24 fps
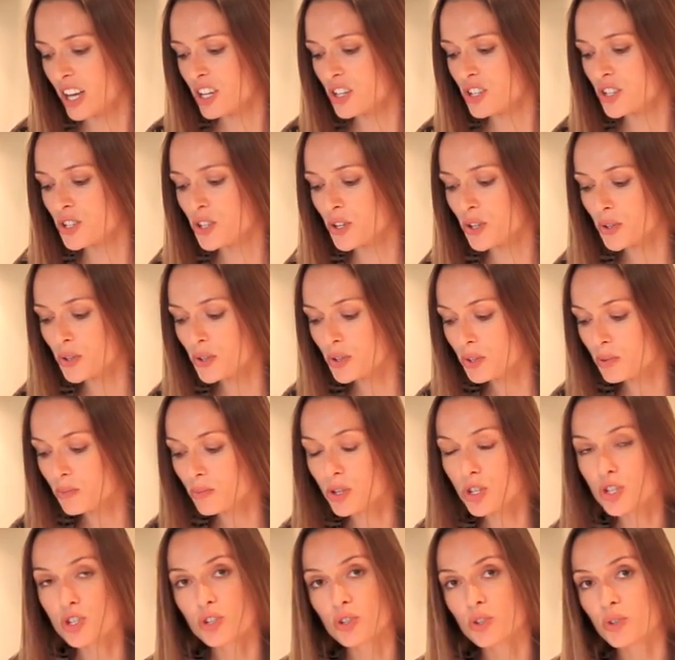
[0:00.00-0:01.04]
2
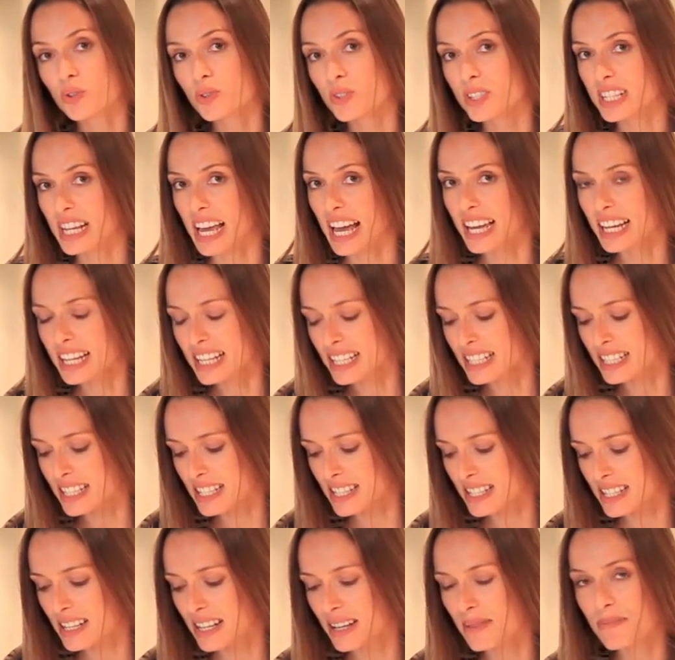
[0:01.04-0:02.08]
medjool
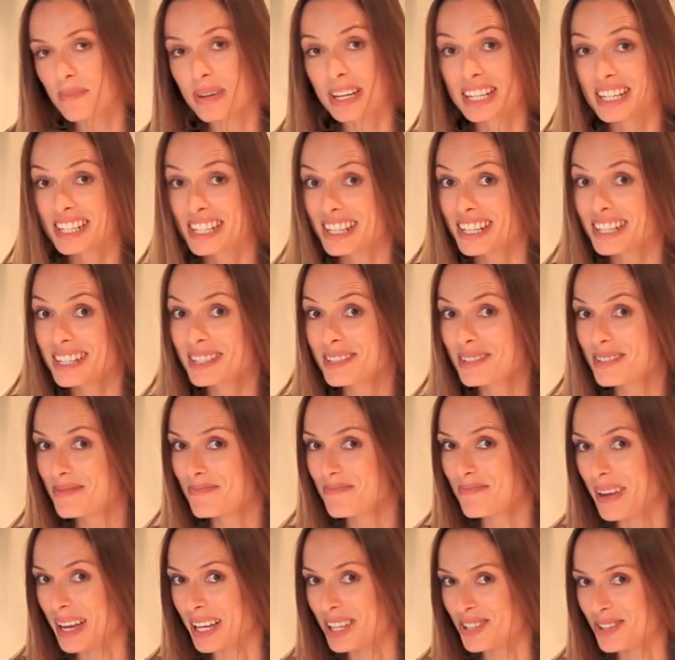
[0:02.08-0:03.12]
dates, pitted,
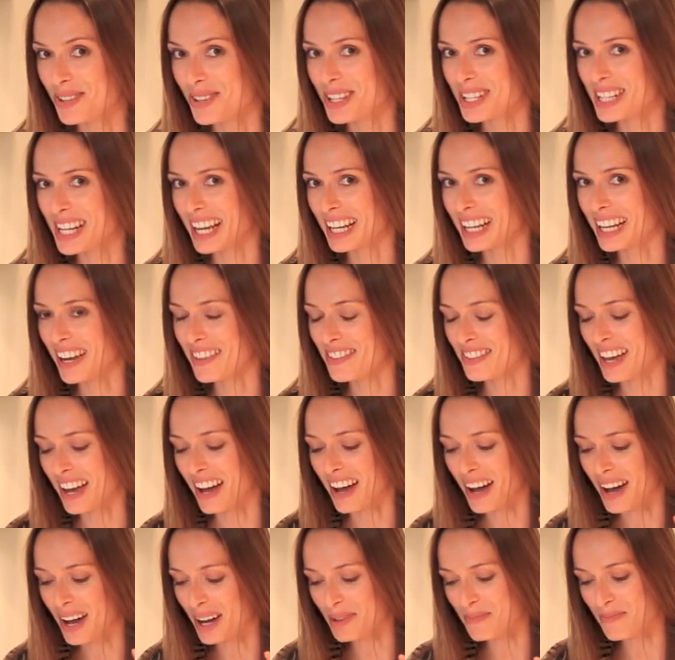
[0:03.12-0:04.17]
make sure you take out that
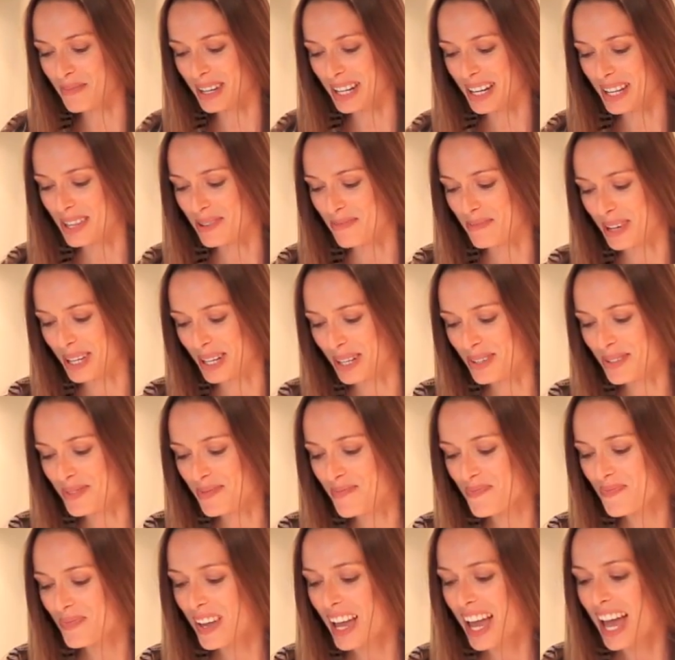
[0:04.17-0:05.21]
hard bit in the middle,
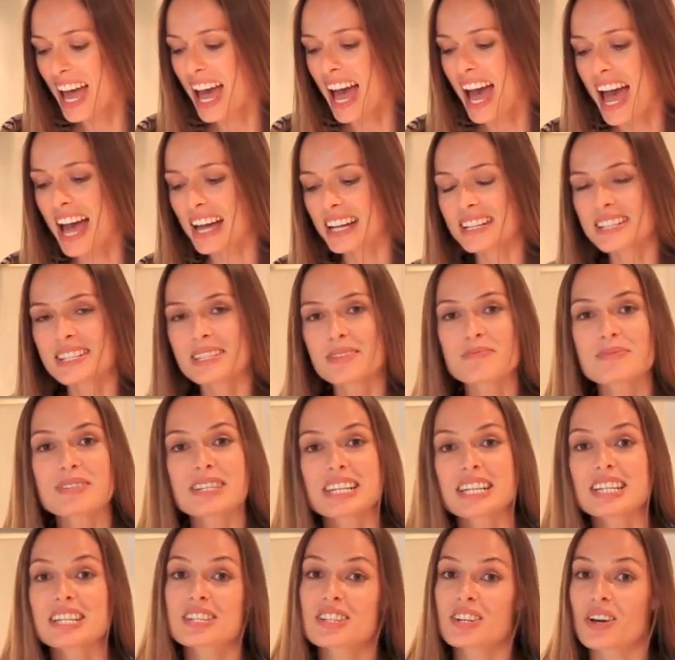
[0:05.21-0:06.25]
and some
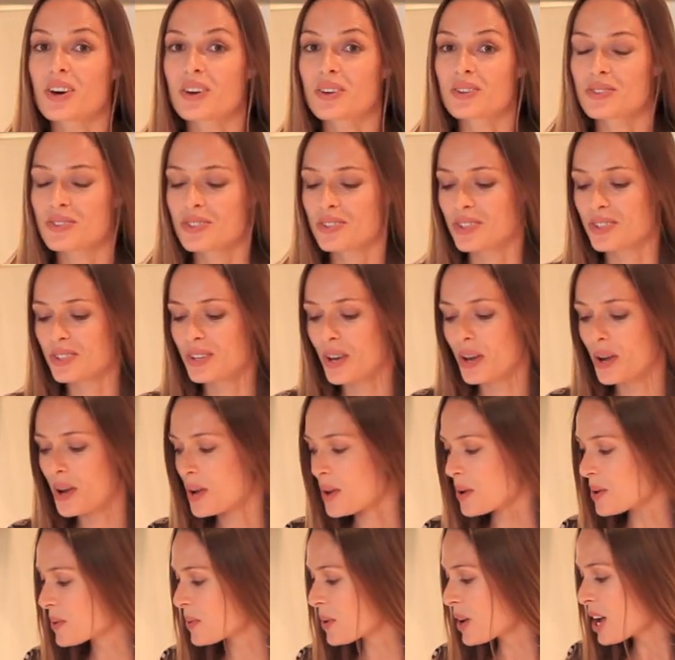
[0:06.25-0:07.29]
sea salt. So
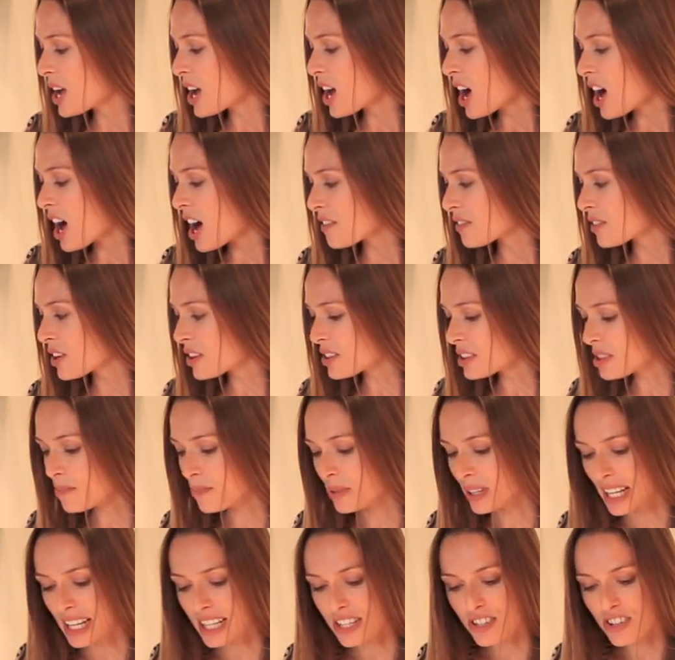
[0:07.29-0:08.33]
I've got the
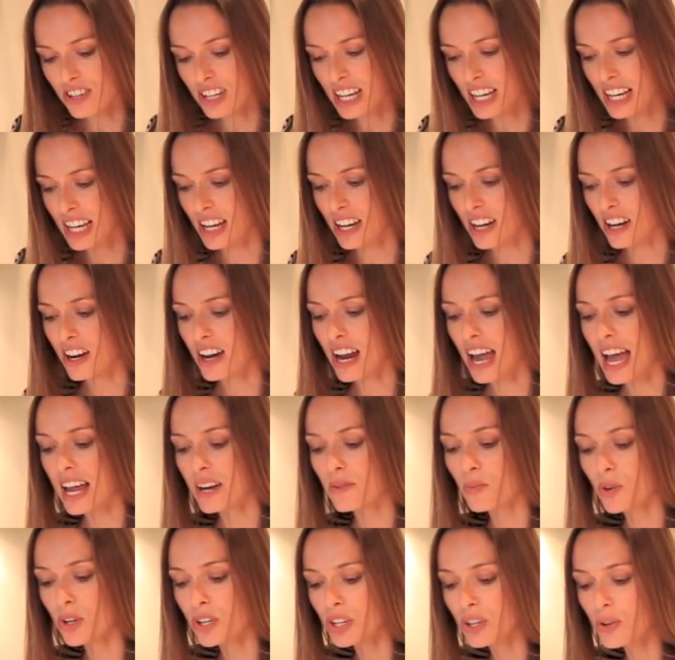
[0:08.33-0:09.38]
blender here,
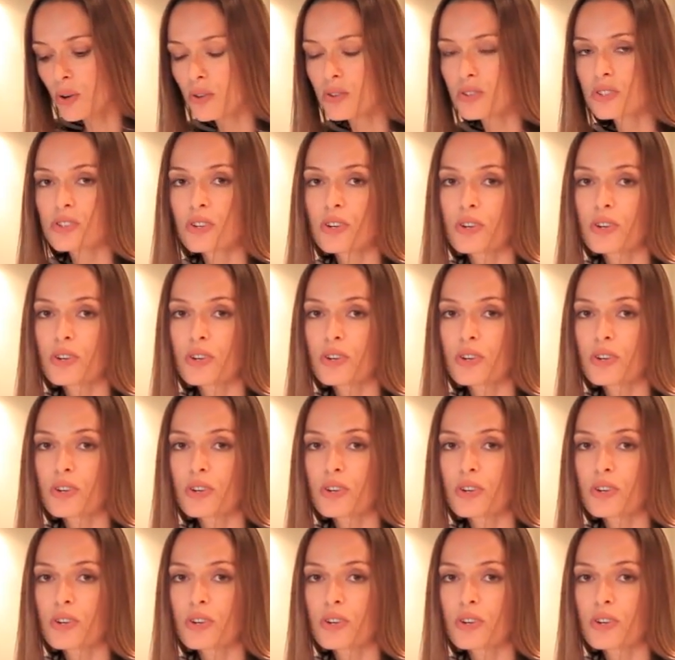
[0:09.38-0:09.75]
and what you also